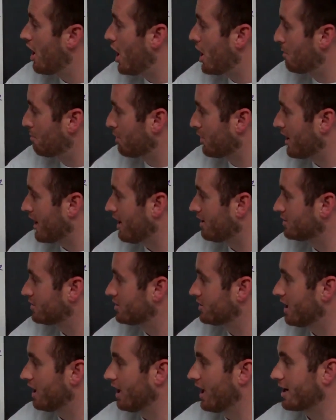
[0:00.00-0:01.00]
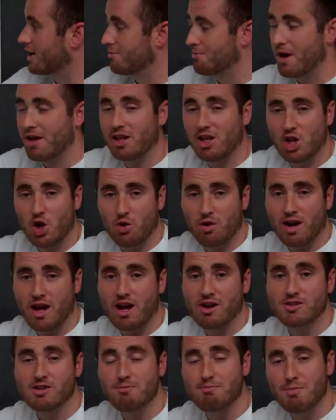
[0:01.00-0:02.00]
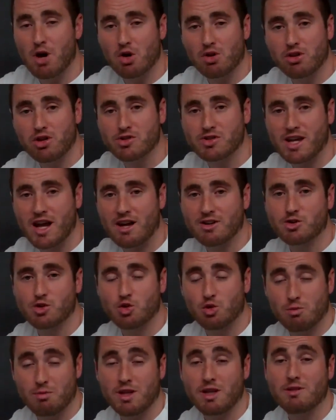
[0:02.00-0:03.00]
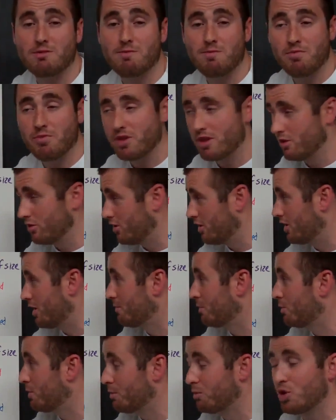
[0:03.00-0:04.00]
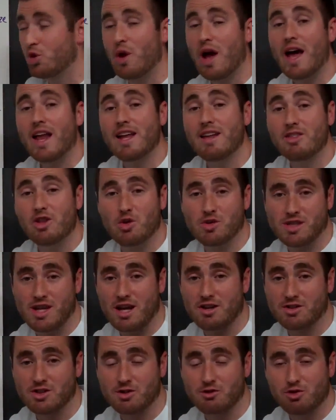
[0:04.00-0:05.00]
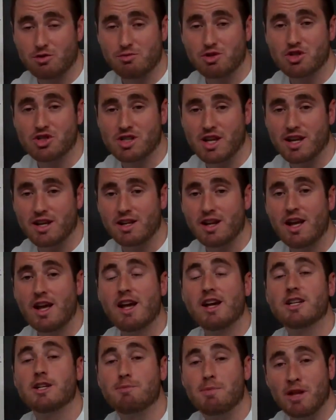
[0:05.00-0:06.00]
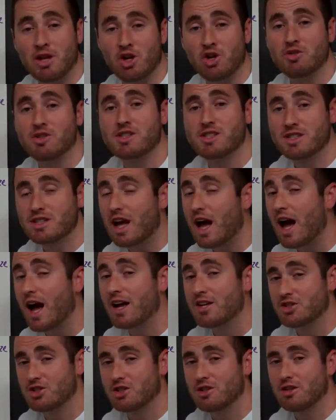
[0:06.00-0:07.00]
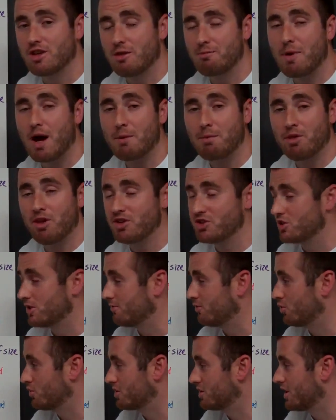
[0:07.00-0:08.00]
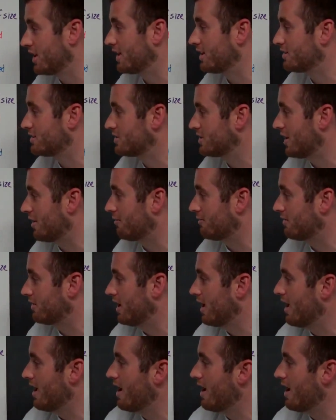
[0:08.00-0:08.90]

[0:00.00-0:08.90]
upper house elected by the lower house, and both of those houses would be the number of people you had in those houses from your state, depending on the size and population of your state itself.